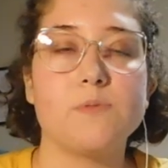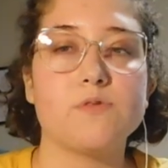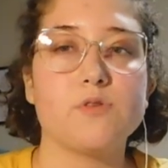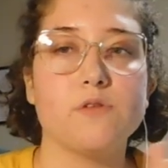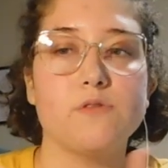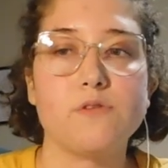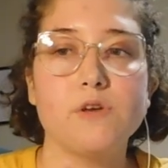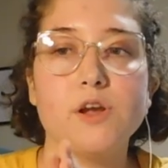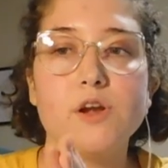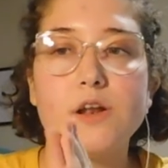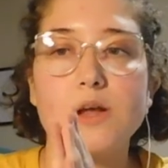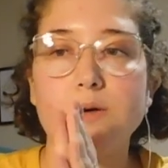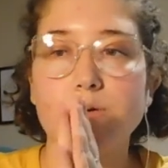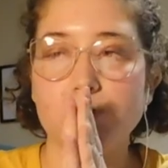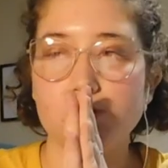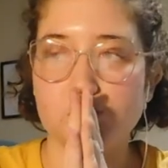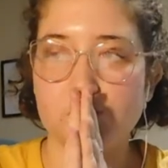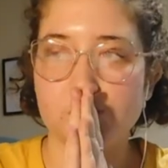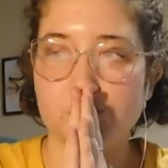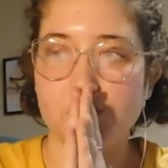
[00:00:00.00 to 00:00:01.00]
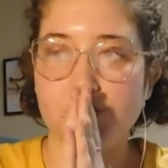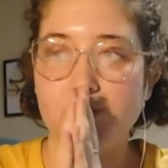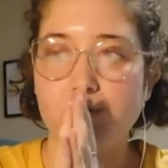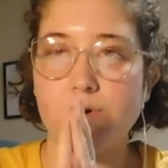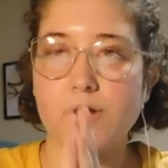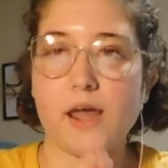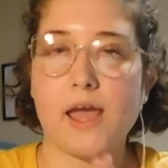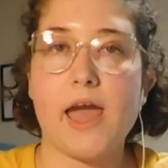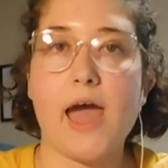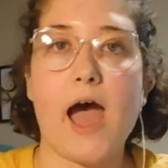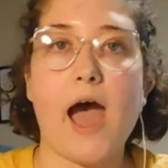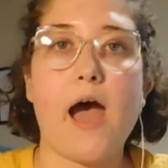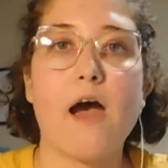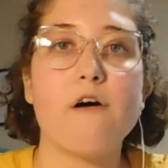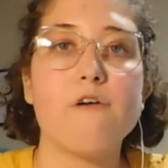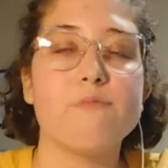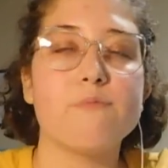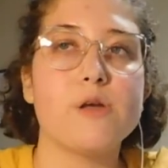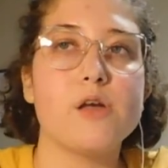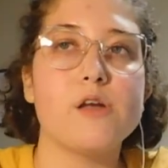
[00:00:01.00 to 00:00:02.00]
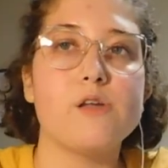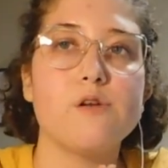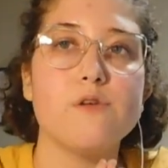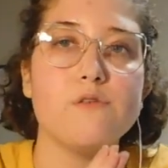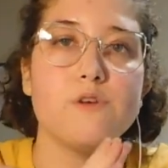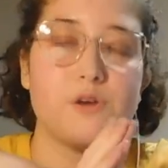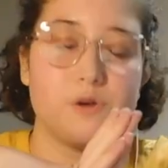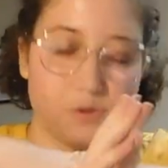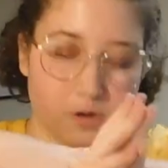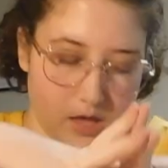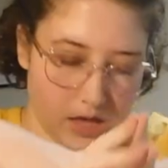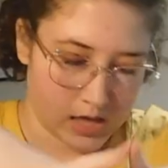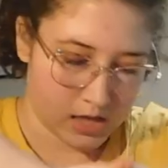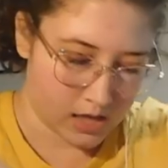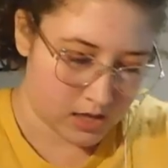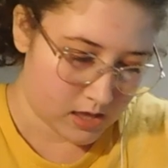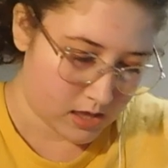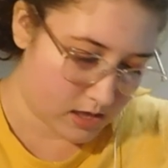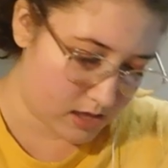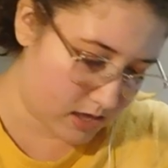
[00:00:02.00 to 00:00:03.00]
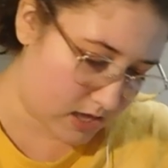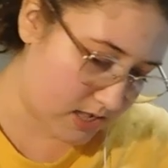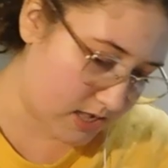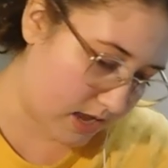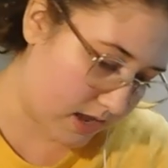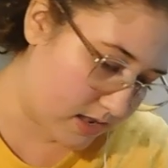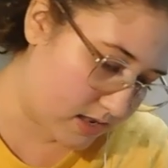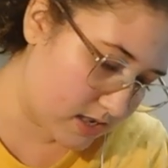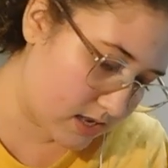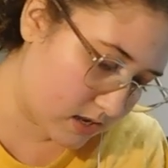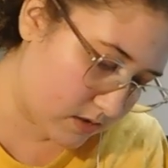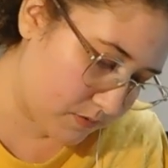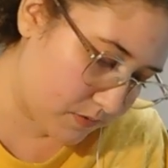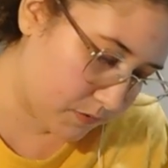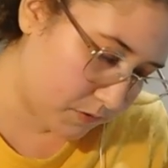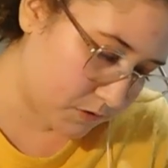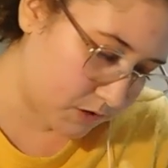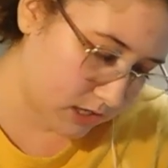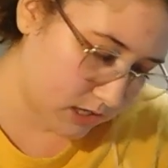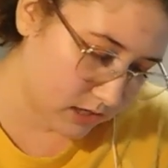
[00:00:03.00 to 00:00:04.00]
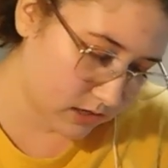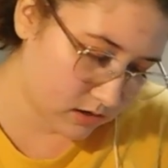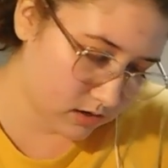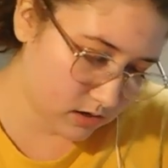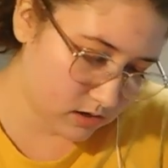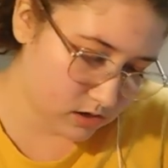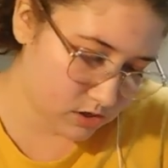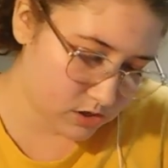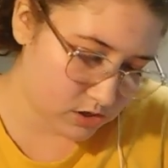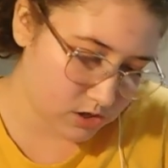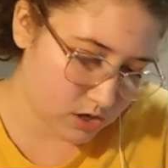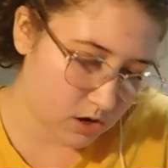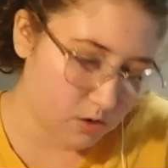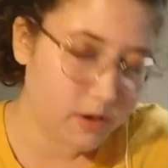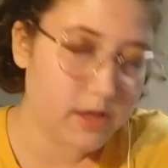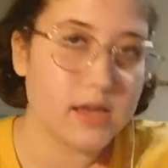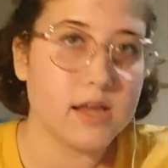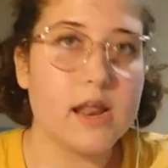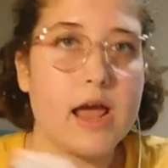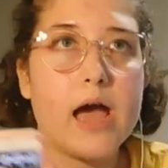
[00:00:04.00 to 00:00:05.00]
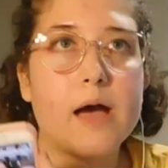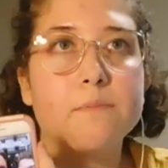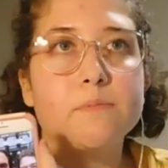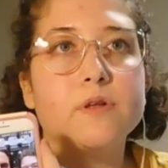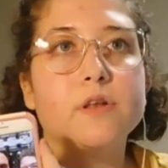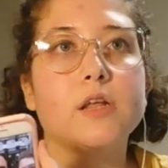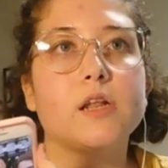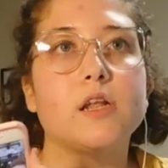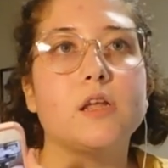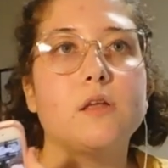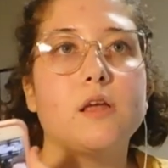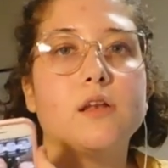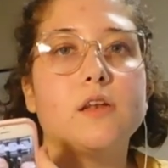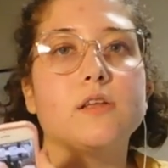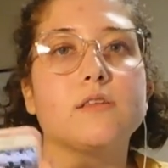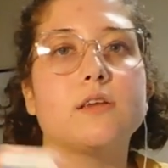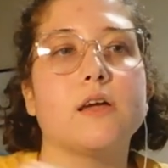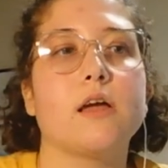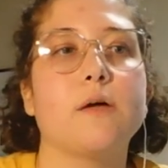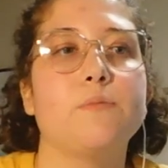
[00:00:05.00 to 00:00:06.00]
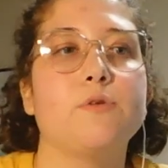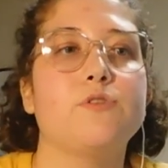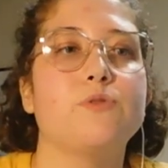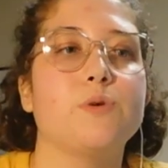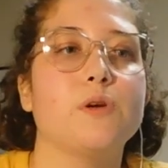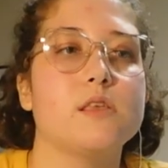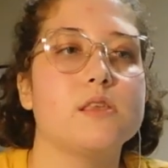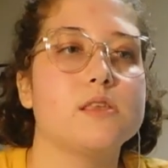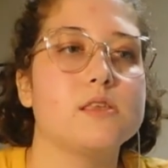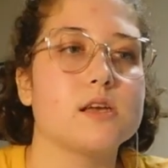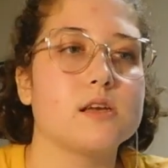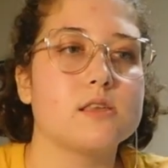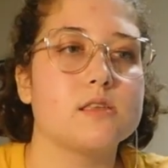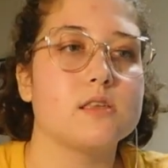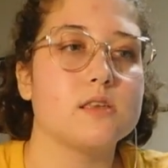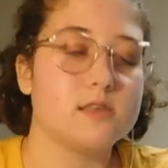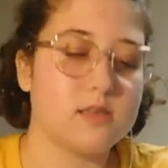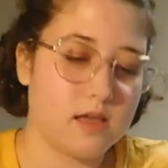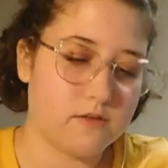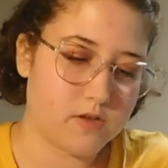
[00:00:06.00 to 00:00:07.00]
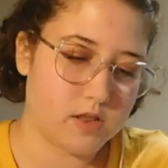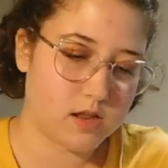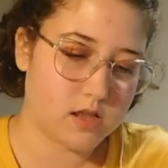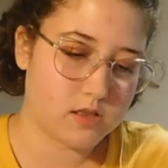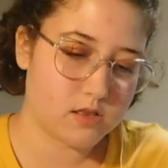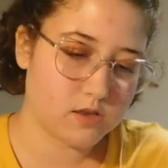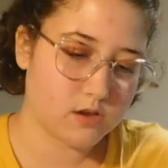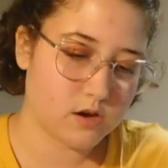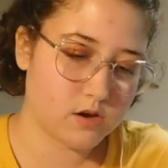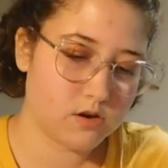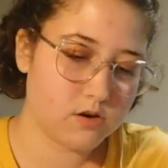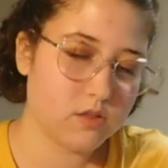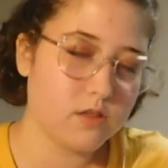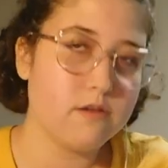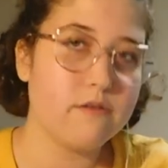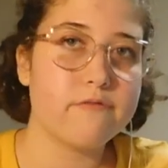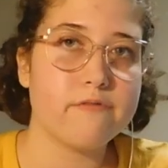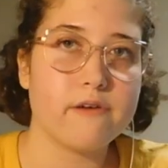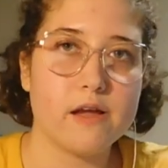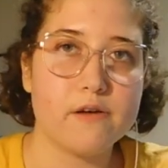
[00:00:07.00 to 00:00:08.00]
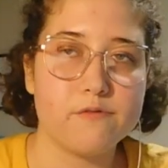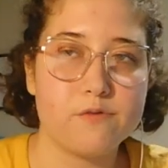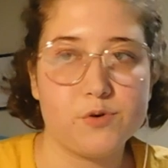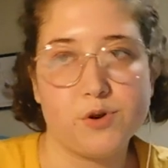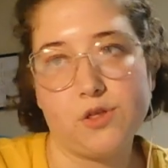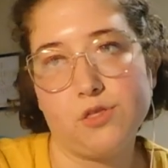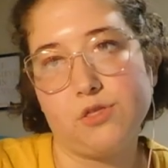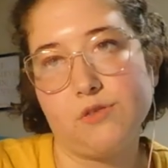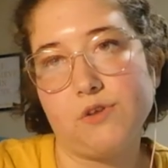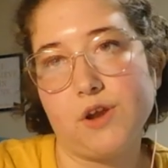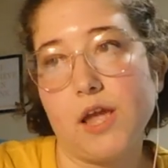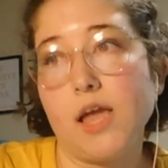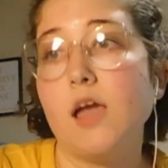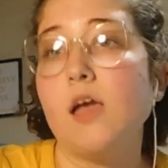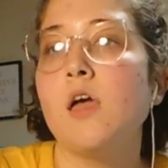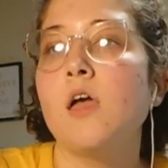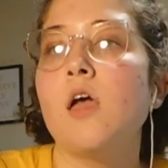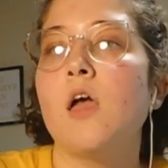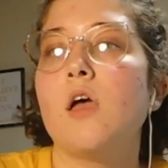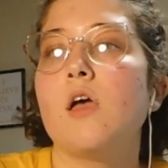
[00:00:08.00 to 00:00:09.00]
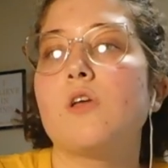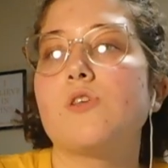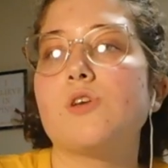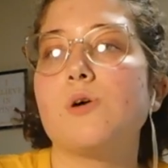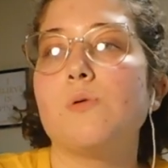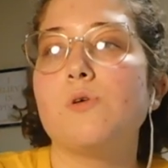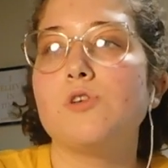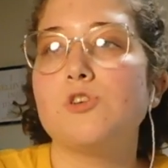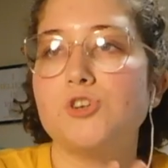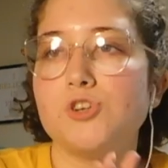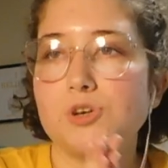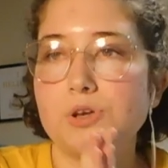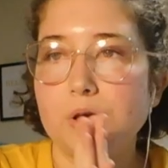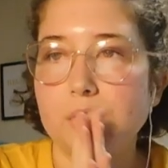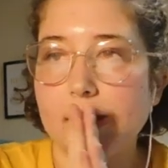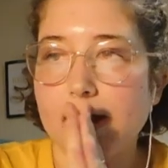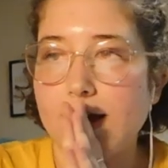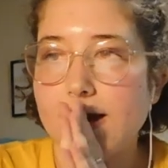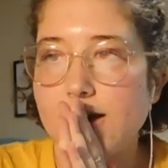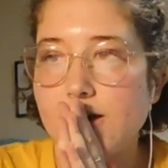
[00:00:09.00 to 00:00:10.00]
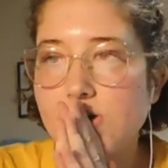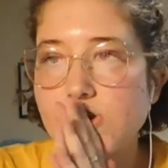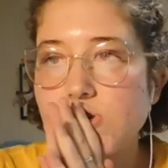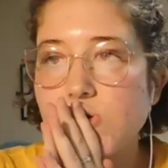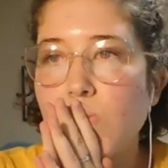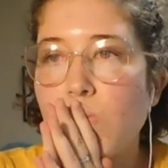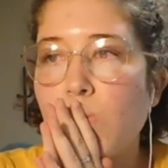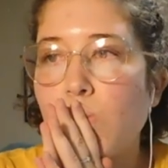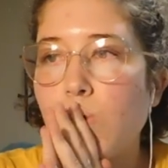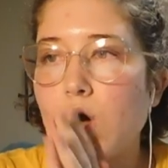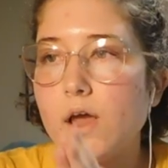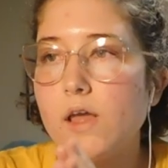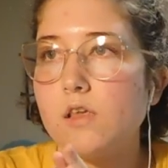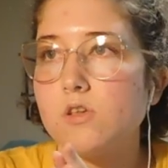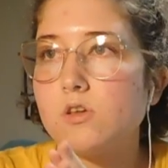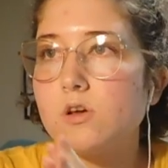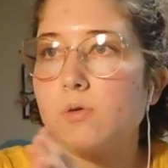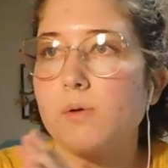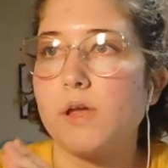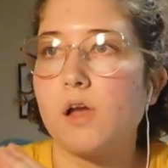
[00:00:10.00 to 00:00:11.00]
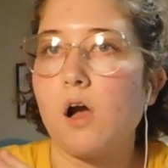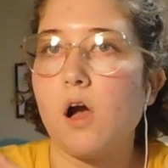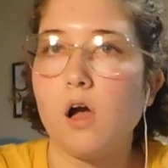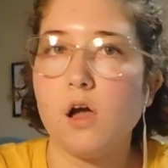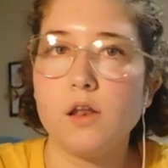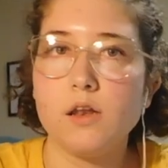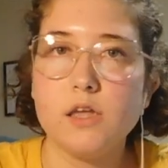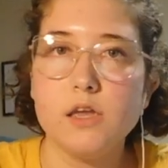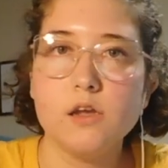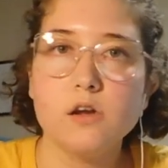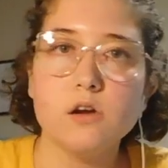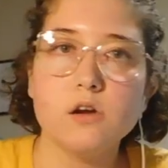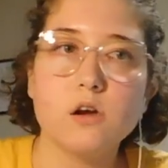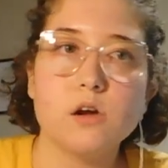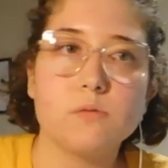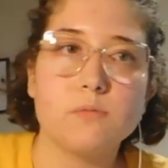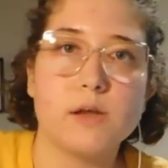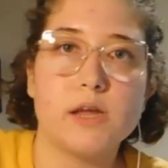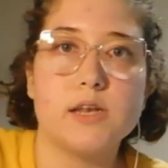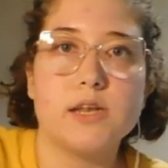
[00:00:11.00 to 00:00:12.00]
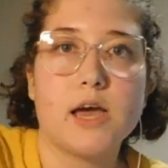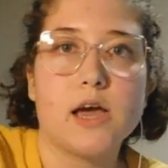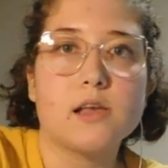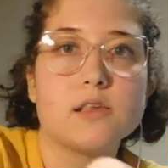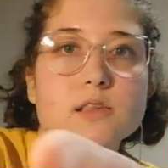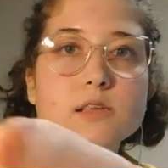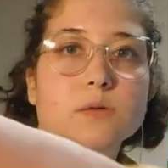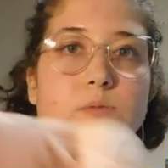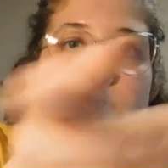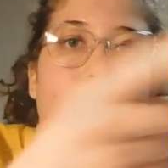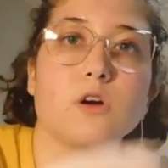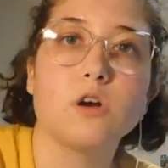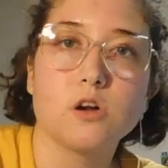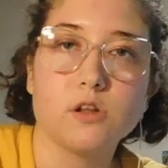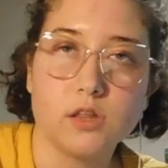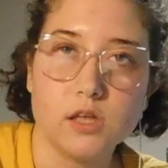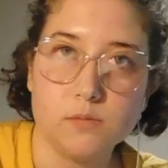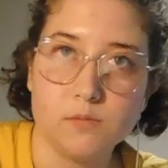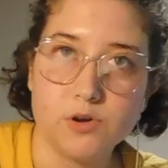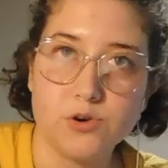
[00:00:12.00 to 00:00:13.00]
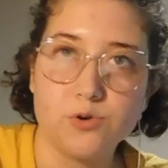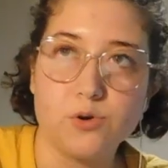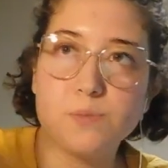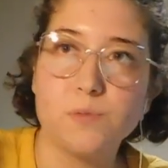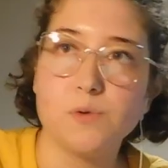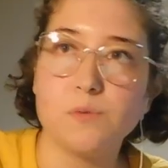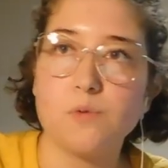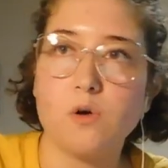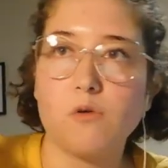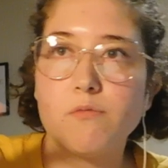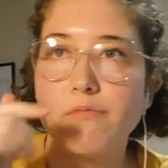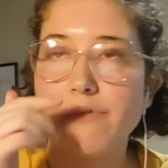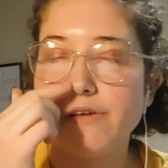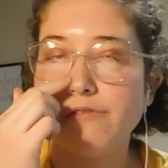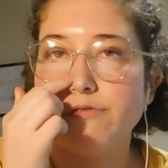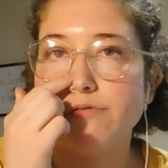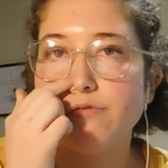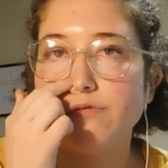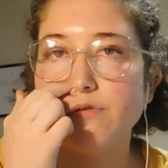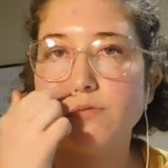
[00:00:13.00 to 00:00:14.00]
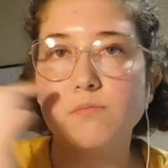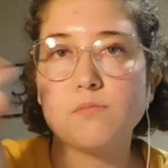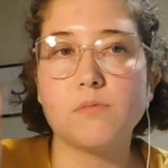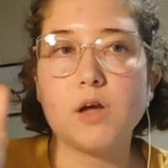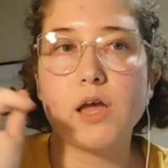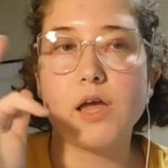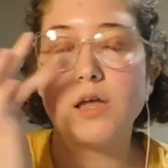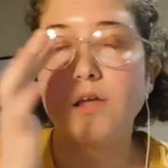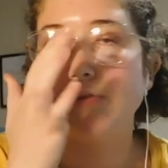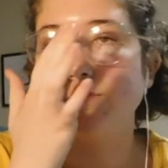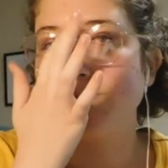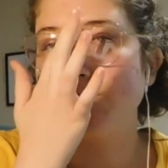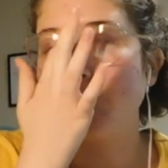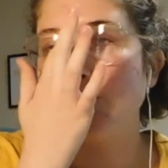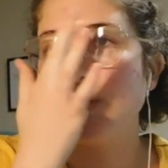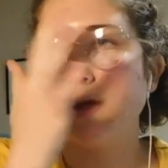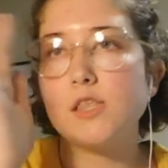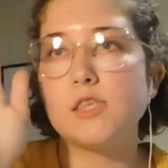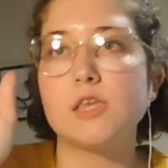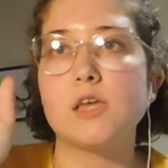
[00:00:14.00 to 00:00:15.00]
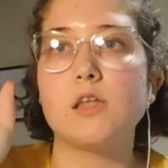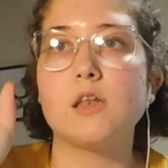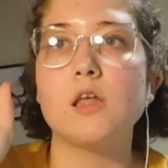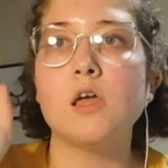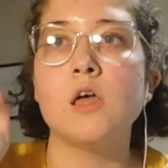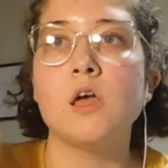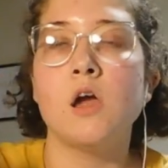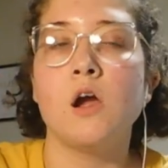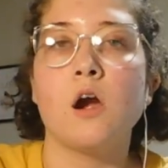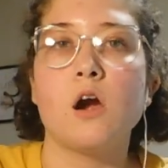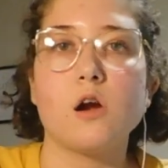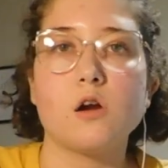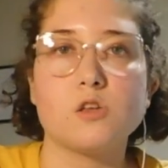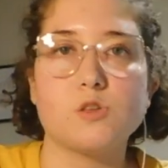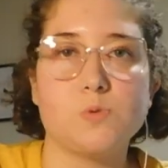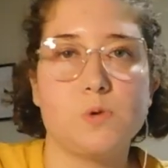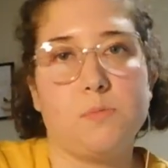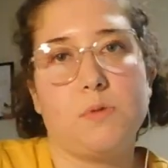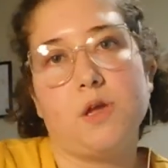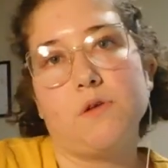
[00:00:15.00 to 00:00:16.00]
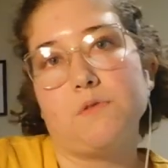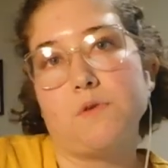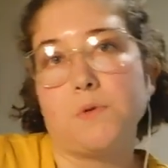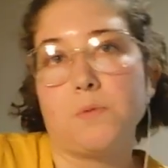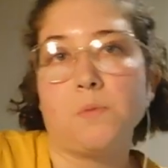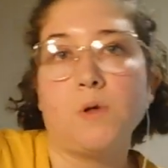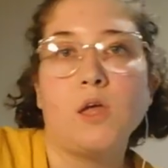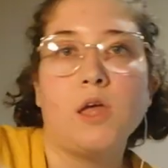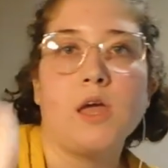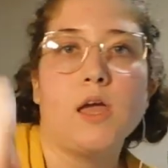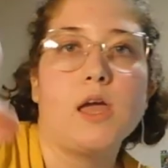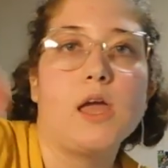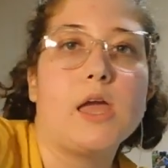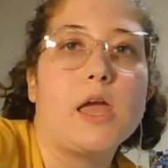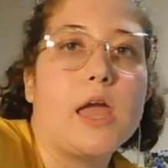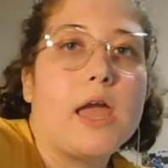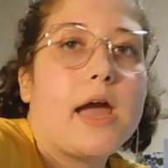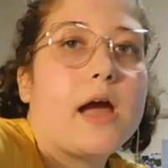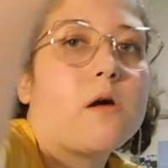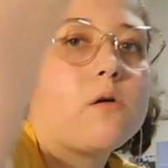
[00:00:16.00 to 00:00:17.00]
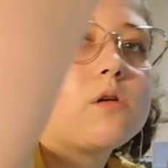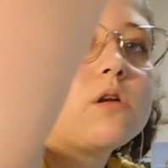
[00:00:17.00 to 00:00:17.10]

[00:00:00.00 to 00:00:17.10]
So I figured I would show you what I have. My interview is at 6:15, so it could happen any time between 6 to 7. It's currently 5:43. So I wanted to show you guys what is going on here on my desk. I'm currently in my dorm room. All my roommates in our sweet mate room hanging out.